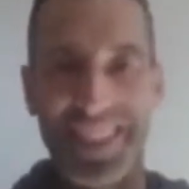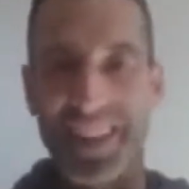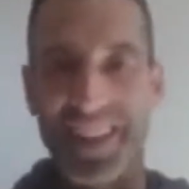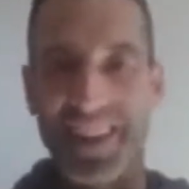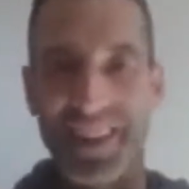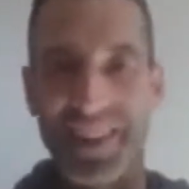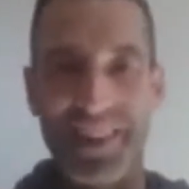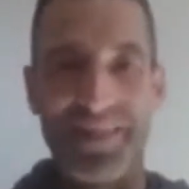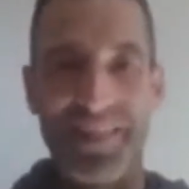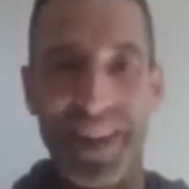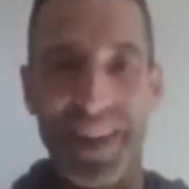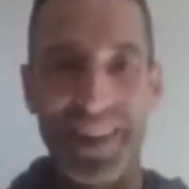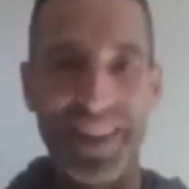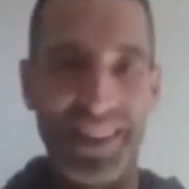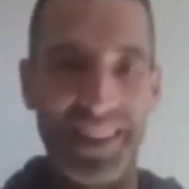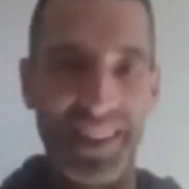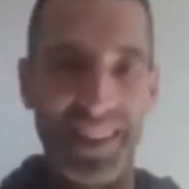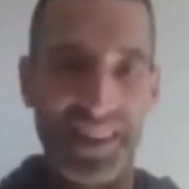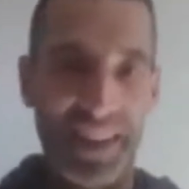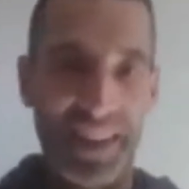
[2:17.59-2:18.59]
They've
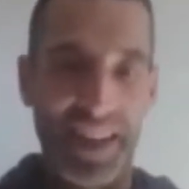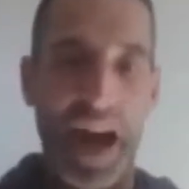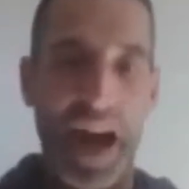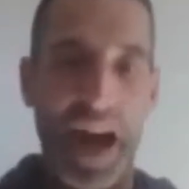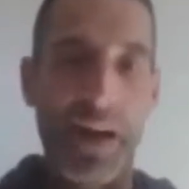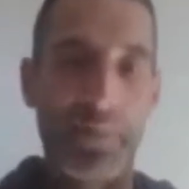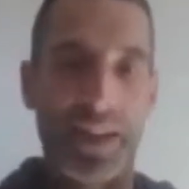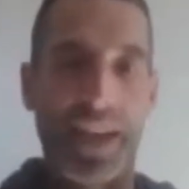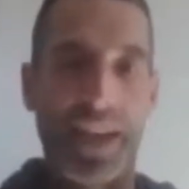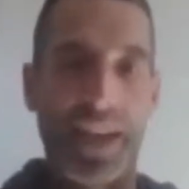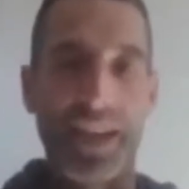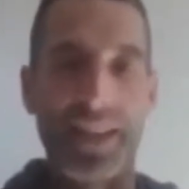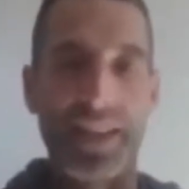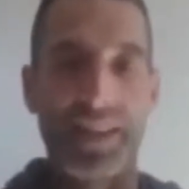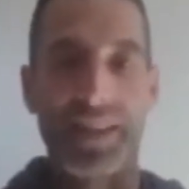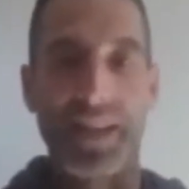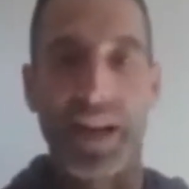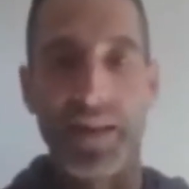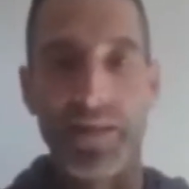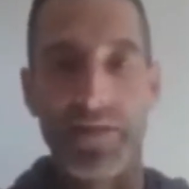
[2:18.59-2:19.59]
done the complicated
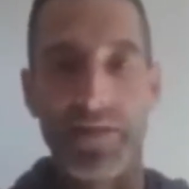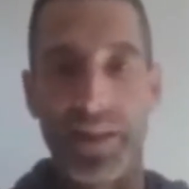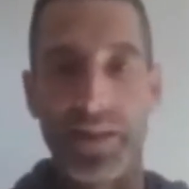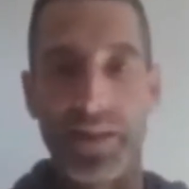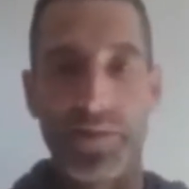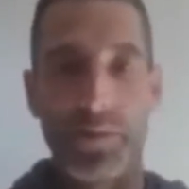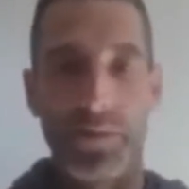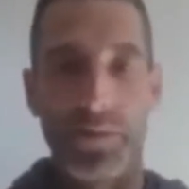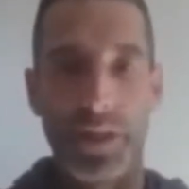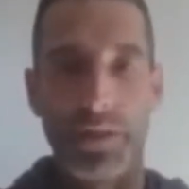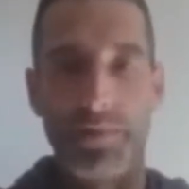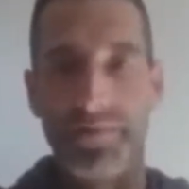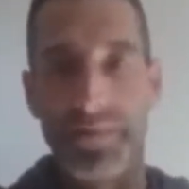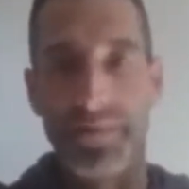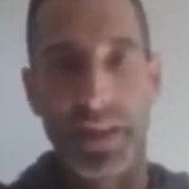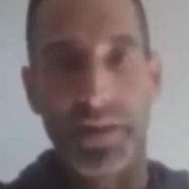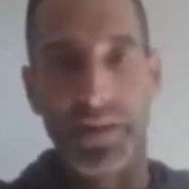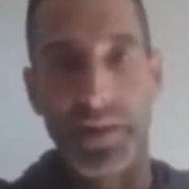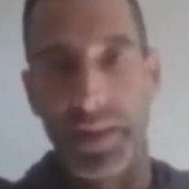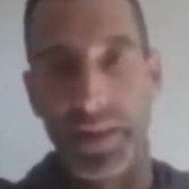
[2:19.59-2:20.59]
stuff, and
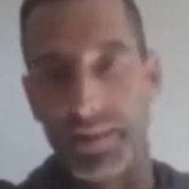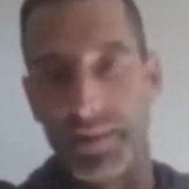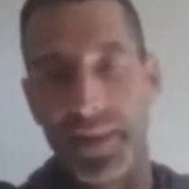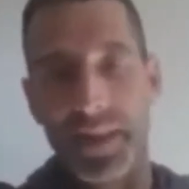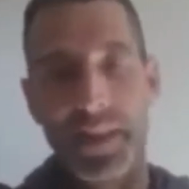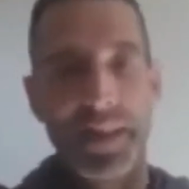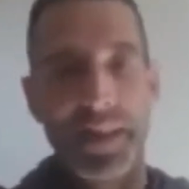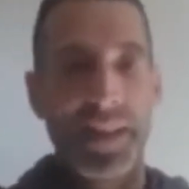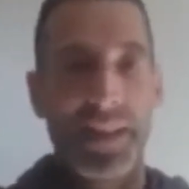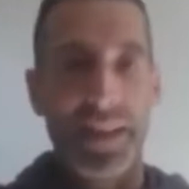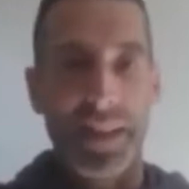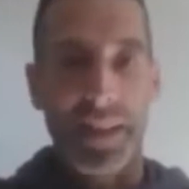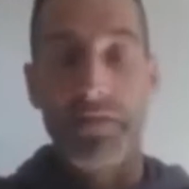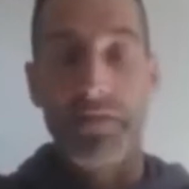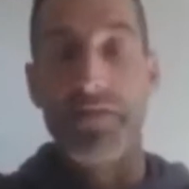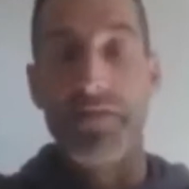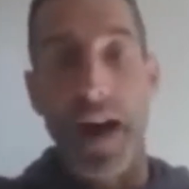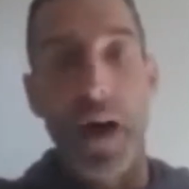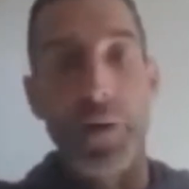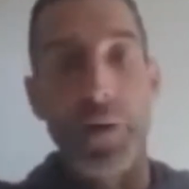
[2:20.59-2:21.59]

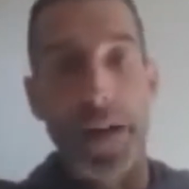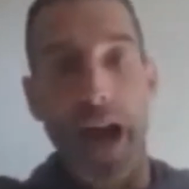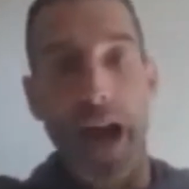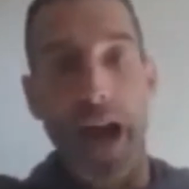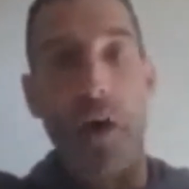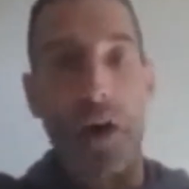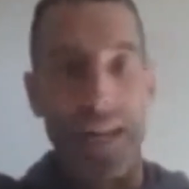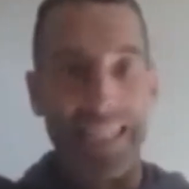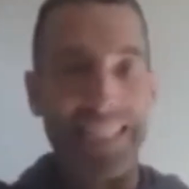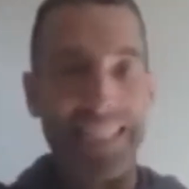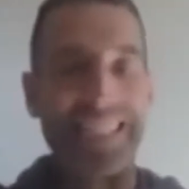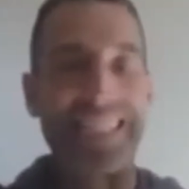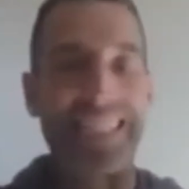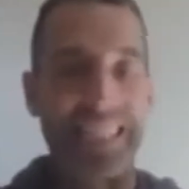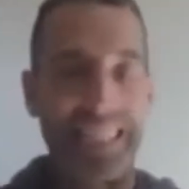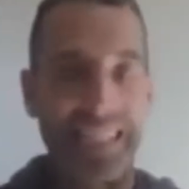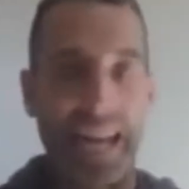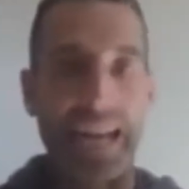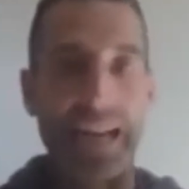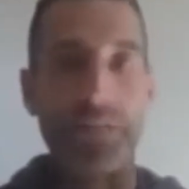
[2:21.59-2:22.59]
they've found how
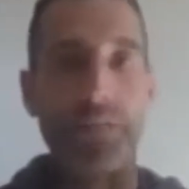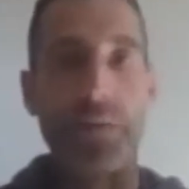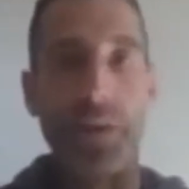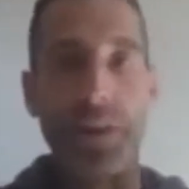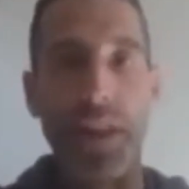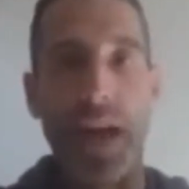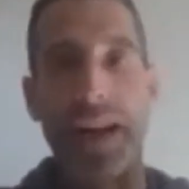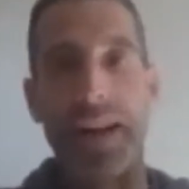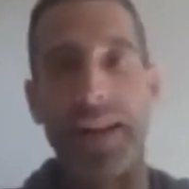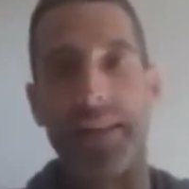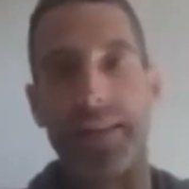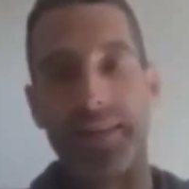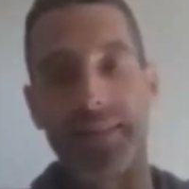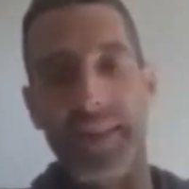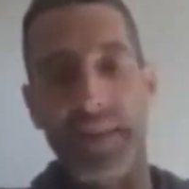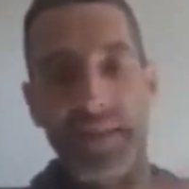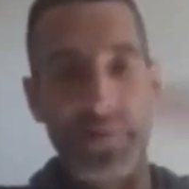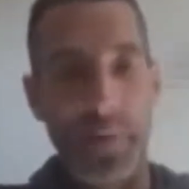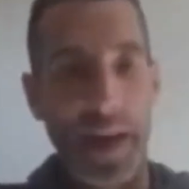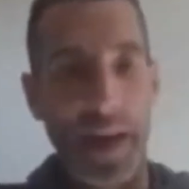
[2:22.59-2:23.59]
unsustainable that is.
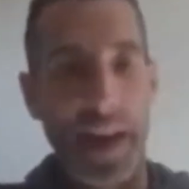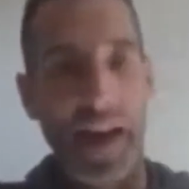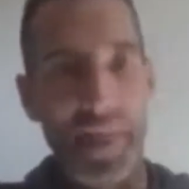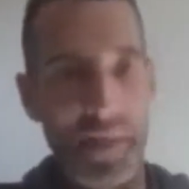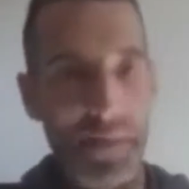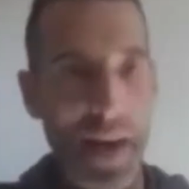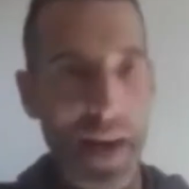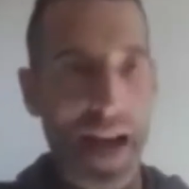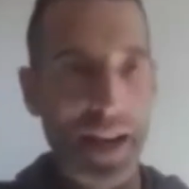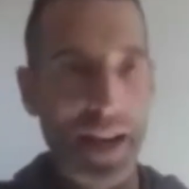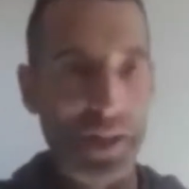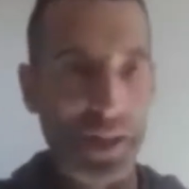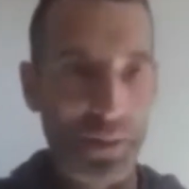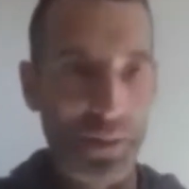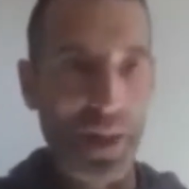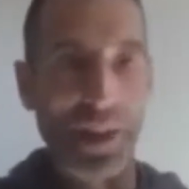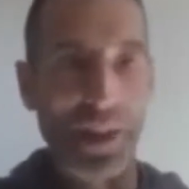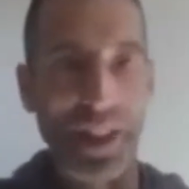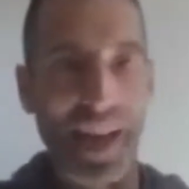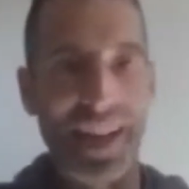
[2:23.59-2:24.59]
They've been on the magic
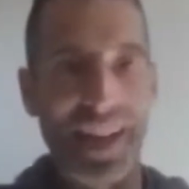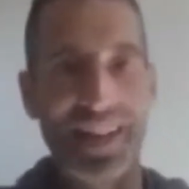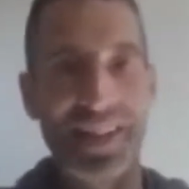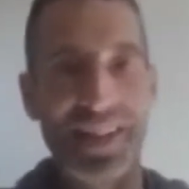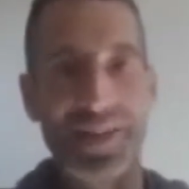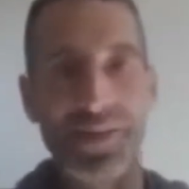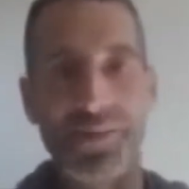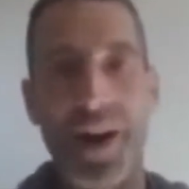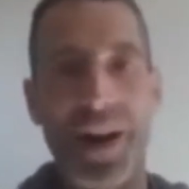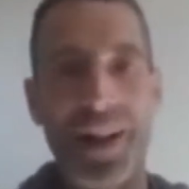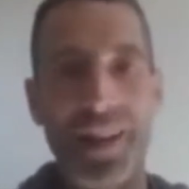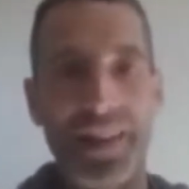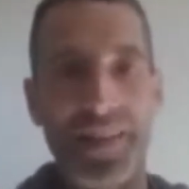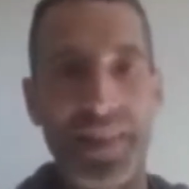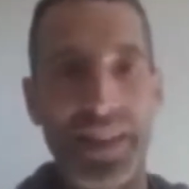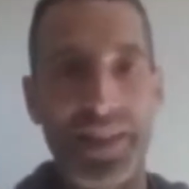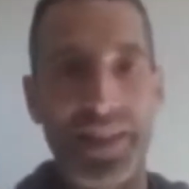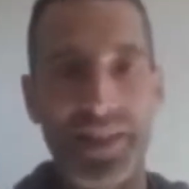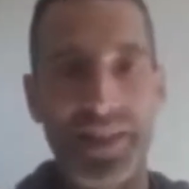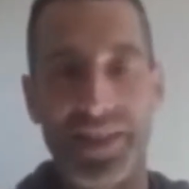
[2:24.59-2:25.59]
pill end as well,
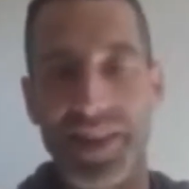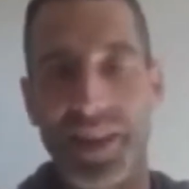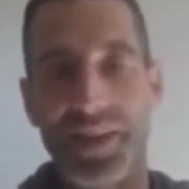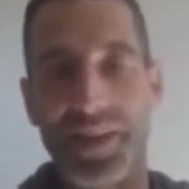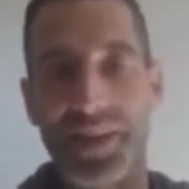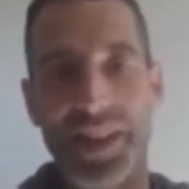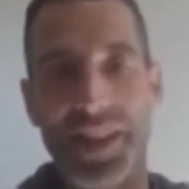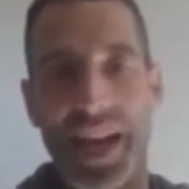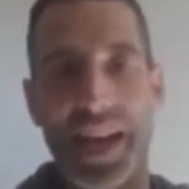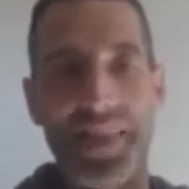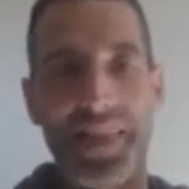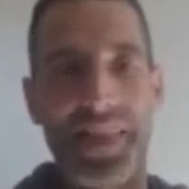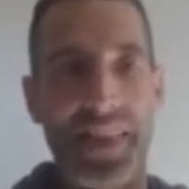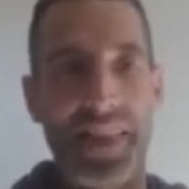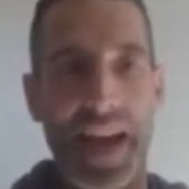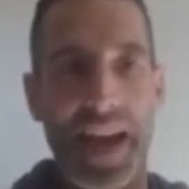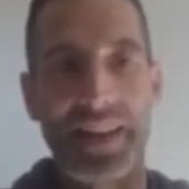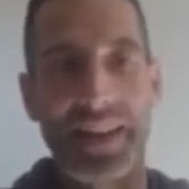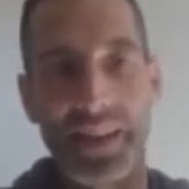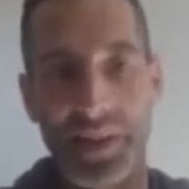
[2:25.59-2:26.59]
and they just understand
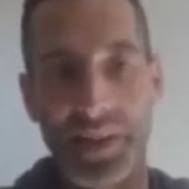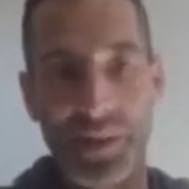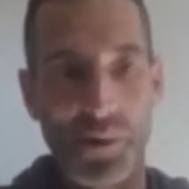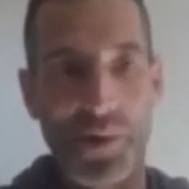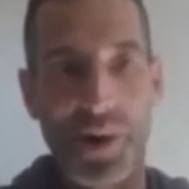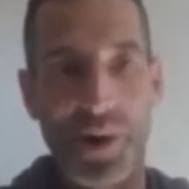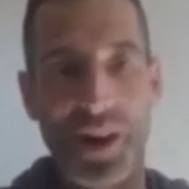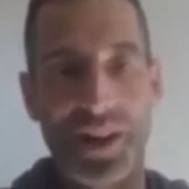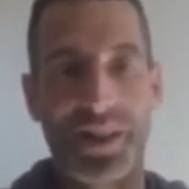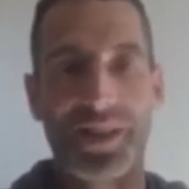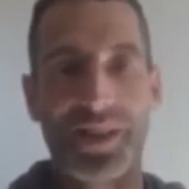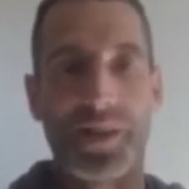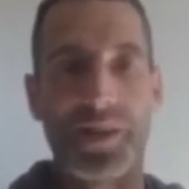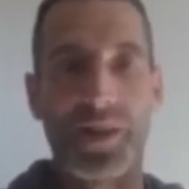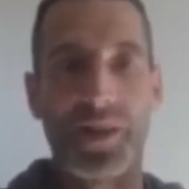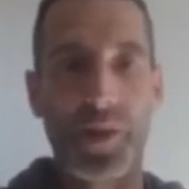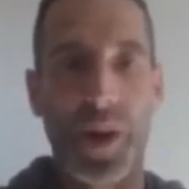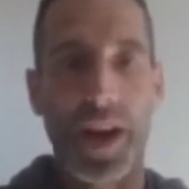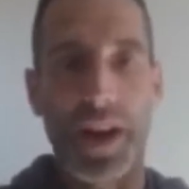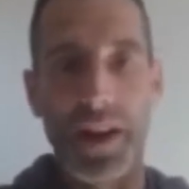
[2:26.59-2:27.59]
that doesn't work. So
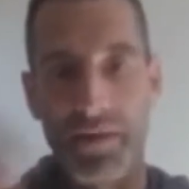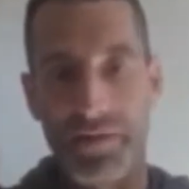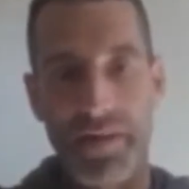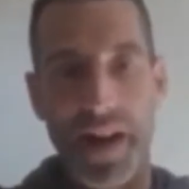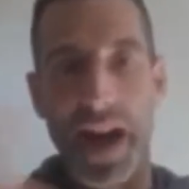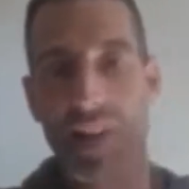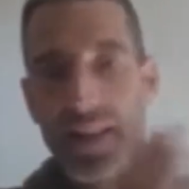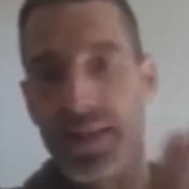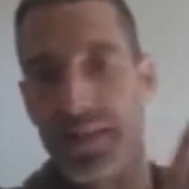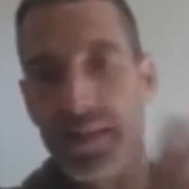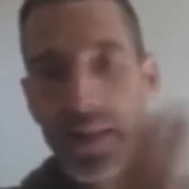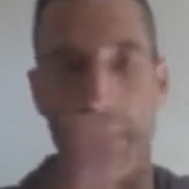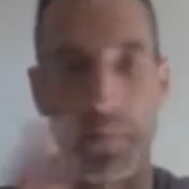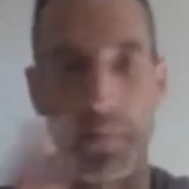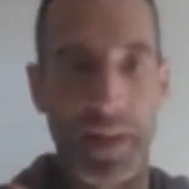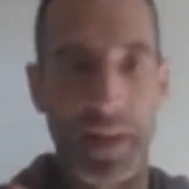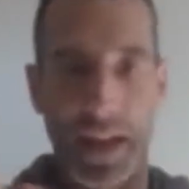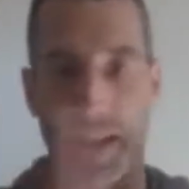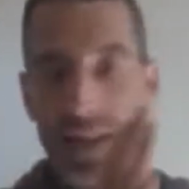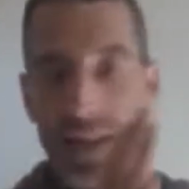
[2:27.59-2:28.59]
they're trying to find
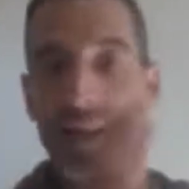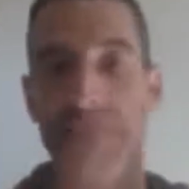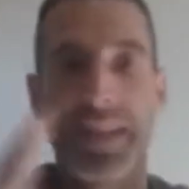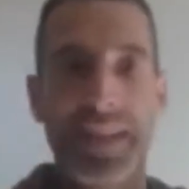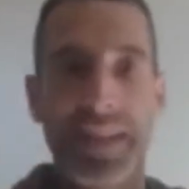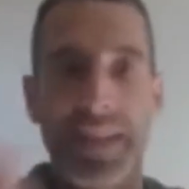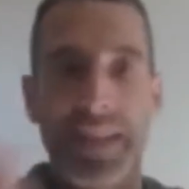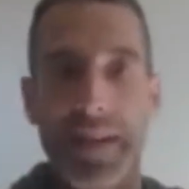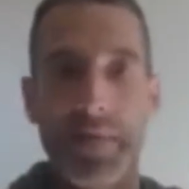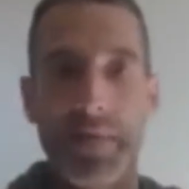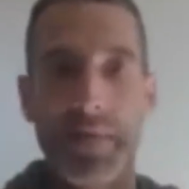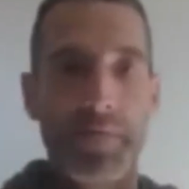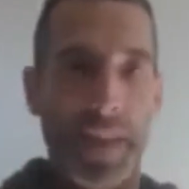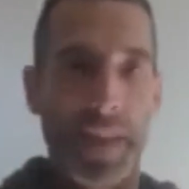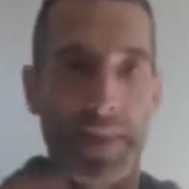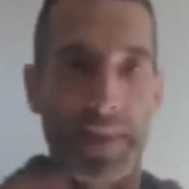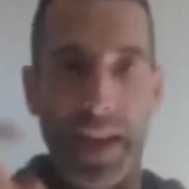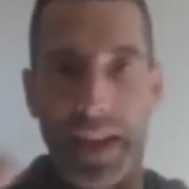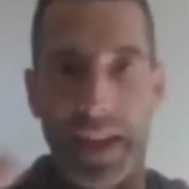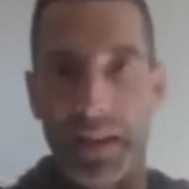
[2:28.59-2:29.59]
something
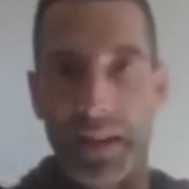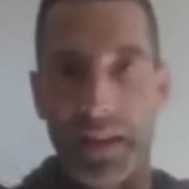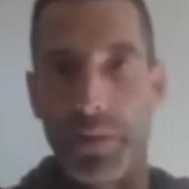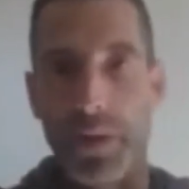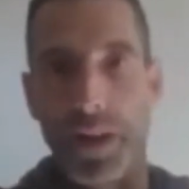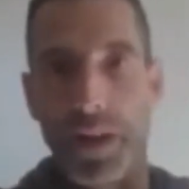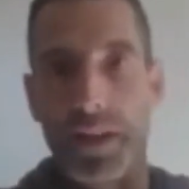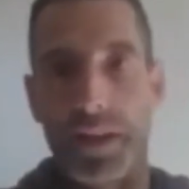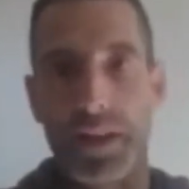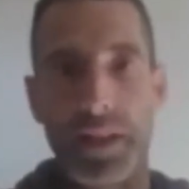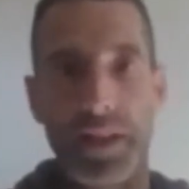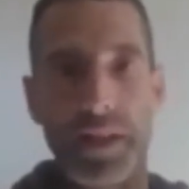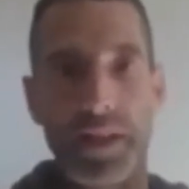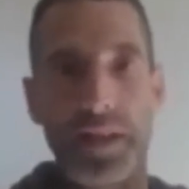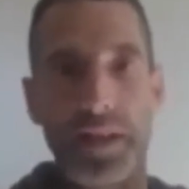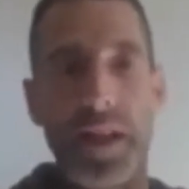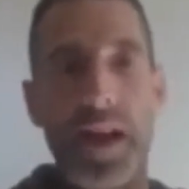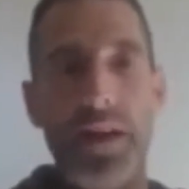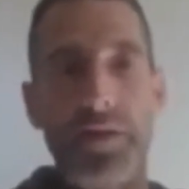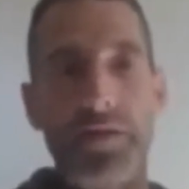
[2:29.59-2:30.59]
that they can plug into
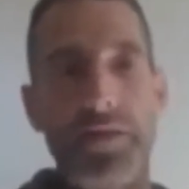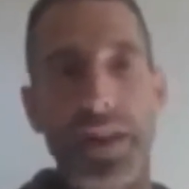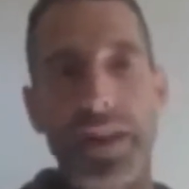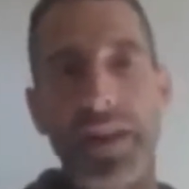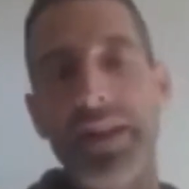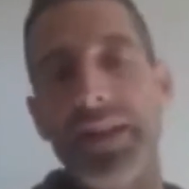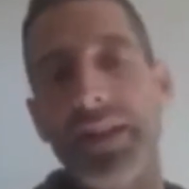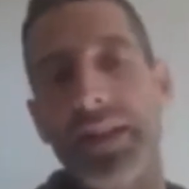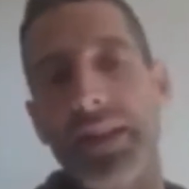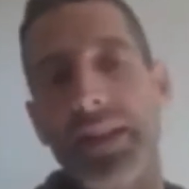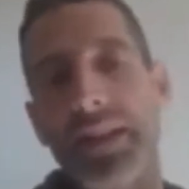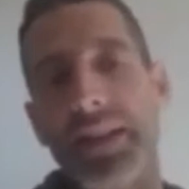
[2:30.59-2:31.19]
their life. And